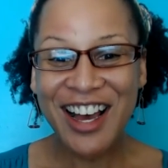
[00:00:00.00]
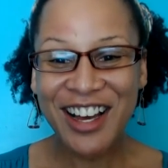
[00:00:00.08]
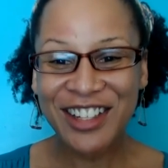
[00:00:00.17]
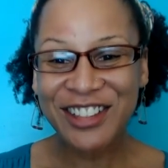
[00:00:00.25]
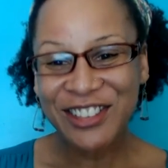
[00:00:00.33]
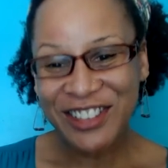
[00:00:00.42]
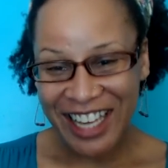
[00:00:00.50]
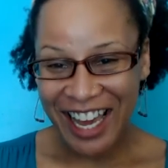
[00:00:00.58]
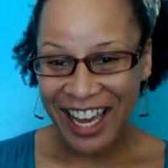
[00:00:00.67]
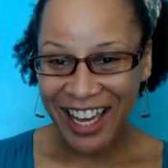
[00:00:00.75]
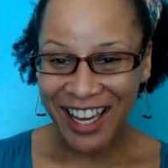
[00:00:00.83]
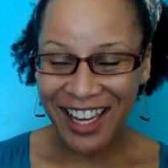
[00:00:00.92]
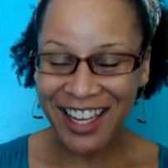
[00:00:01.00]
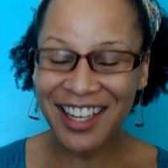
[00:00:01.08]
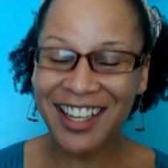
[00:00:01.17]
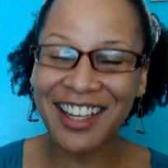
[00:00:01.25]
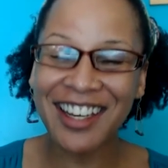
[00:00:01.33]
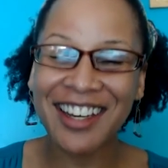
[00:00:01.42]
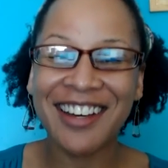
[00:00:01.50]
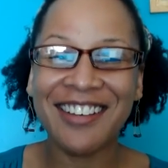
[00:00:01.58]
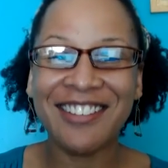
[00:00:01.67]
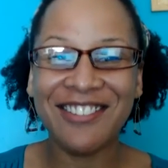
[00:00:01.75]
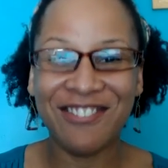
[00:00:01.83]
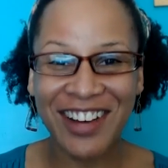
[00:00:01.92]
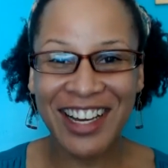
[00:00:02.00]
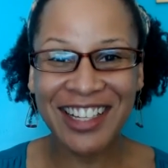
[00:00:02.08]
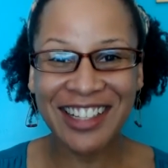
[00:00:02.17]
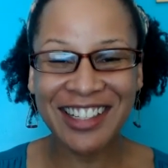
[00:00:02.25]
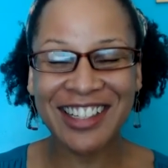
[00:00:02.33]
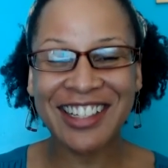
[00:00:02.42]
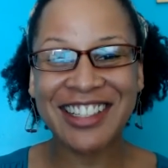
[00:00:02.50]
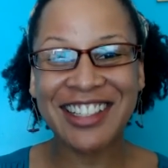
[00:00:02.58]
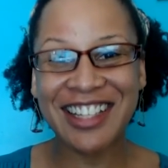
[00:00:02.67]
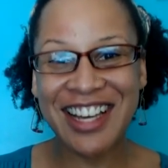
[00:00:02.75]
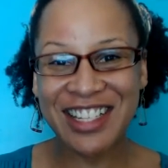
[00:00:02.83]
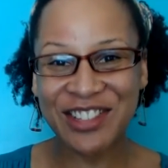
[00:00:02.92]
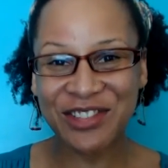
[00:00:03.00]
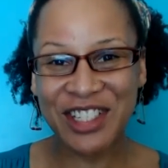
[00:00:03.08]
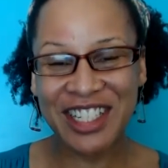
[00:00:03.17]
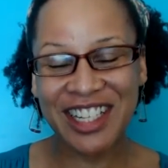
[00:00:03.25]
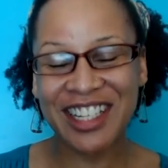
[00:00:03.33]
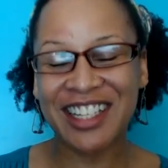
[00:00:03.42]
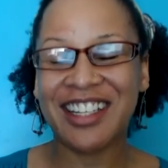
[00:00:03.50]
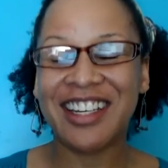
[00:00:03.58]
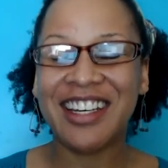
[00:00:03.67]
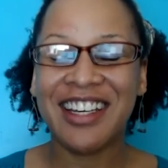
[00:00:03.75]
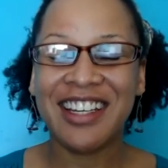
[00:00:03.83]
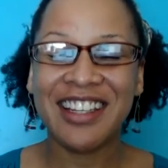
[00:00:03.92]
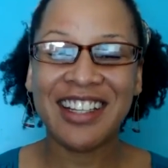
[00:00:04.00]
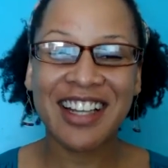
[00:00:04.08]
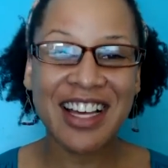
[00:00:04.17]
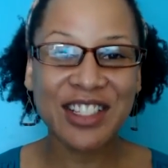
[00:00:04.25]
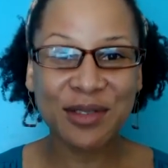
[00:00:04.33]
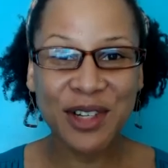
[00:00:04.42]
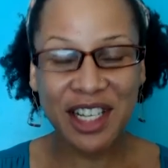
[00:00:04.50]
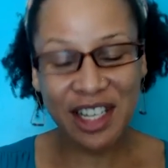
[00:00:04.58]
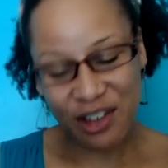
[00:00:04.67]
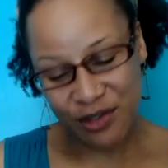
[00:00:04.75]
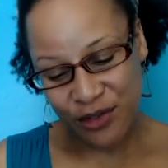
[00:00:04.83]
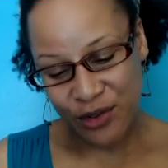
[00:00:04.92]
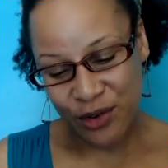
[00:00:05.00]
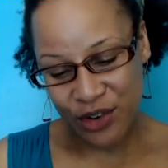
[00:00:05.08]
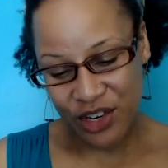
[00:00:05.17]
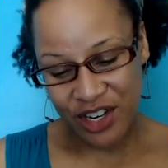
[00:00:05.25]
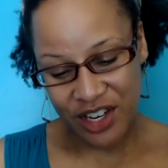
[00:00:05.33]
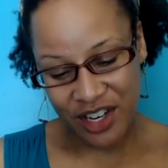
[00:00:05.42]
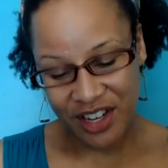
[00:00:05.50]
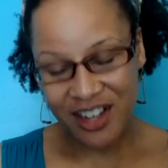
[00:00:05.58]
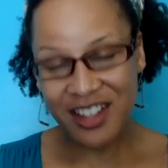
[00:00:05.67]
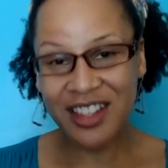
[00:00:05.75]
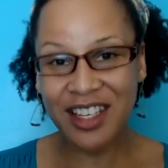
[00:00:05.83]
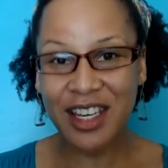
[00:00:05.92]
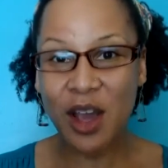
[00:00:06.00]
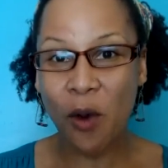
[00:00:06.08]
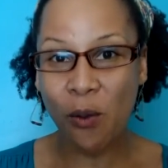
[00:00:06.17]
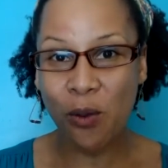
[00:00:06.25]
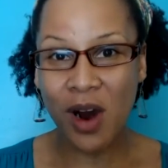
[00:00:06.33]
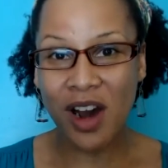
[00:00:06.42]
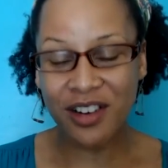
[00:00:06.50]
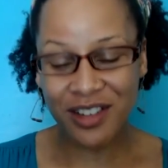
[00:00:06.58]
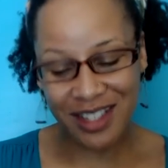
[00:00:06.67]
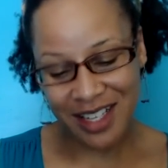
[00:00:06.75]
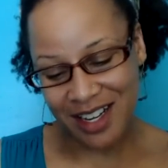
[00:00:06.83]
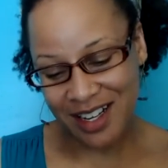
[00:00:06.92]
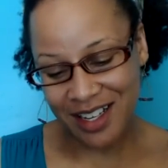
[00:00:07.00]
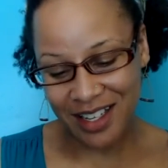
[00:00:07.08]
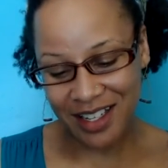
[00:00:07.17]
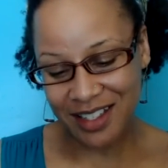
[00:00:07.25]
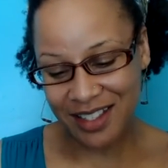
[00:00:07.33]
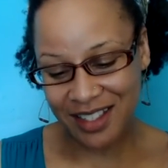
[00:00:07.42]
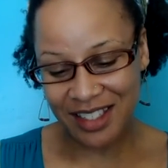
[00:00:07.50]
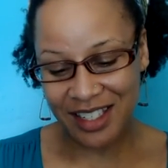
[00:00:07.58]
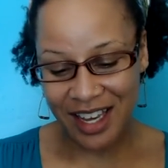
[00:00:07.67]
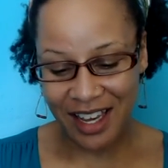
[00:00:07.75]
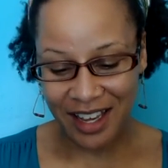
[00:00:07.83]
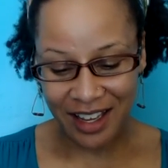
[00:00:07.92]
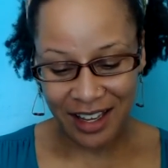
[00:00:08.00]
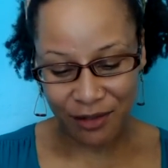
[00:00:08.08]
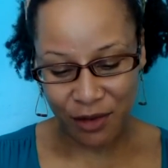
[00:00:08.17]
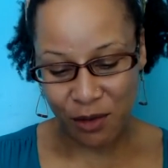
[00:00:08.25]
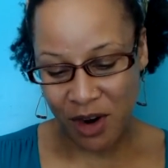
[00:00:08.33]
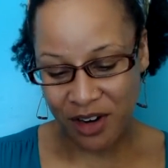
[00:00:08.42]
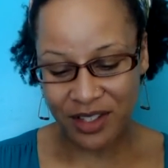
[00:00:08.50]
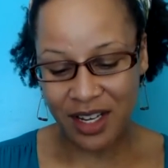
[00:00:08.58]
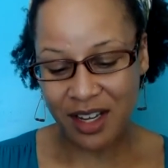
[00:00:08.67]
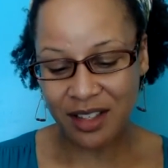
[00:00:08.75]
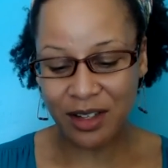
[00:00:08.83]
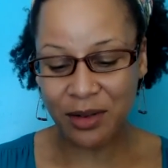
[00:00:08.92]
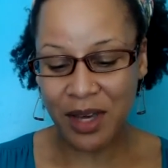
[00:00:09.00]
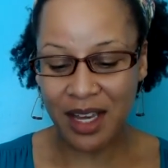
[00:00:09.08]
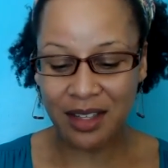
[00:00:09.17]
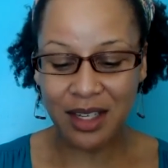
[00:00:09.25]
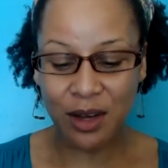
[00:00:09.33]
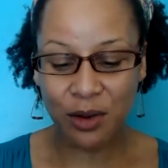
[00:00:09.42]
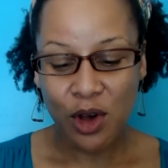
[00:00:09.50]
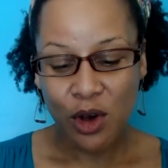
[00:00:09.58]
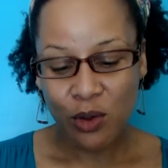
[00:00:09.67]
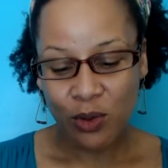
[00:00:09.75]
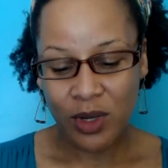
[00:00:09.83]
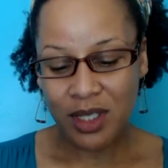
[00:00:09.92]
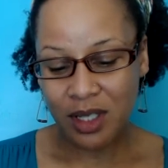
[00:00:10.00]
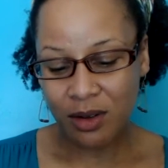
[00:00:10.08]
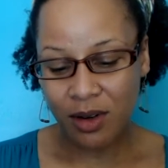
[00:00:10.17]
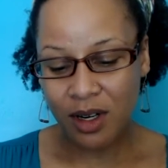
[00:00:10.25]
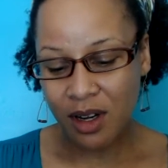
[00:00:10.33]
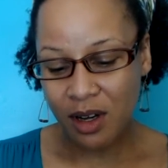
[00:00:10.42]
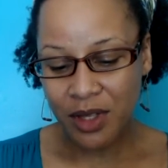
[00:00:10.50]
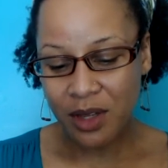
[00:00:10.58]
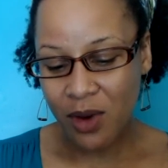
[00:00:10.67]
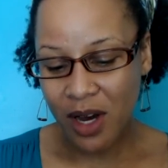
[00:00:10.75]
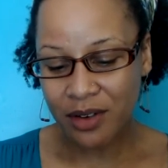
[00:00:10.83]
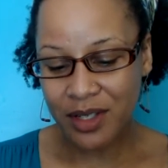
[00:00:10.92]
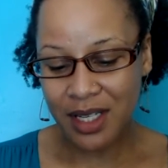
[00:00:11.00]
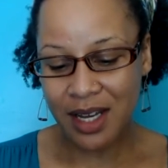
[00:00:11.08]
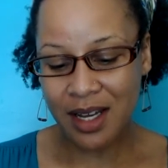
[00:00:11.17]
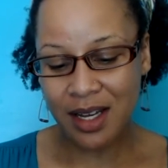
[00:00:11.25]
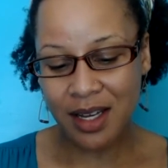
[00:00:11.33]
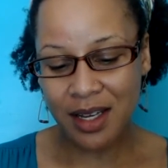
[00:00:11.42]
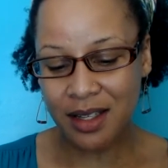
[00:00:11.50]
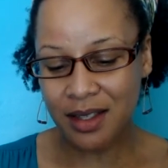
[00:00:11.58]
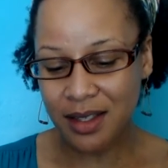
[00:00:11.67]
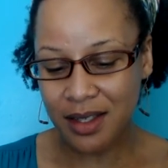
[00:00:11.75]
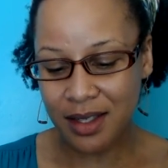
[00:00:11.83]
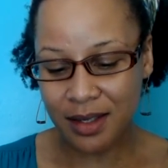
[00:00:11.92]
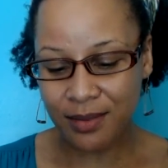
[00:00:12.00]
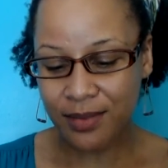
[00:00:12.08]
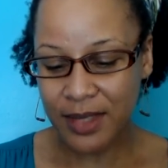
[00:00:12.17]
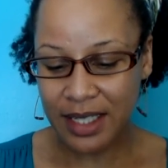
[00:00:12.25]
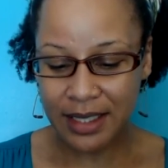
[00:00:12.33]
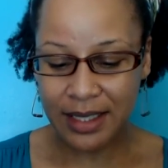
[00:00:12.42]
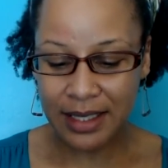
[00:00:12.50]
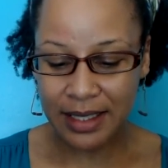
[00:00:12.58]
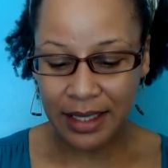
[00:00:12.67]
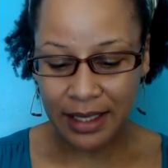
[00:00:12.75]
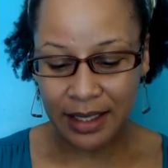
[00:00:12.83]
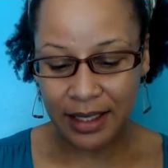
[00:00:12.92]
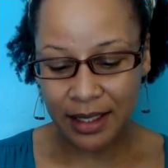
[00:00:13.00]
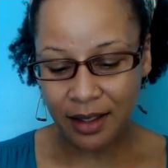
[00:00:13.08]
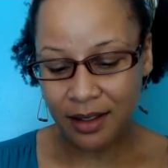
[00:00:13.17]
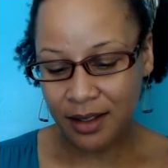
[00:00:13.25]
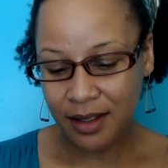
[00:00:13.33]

Okay, finally to the last reading. The last reading for the water signs. Yay for water signs. Okay, so what's going on with the water signs? Let's see.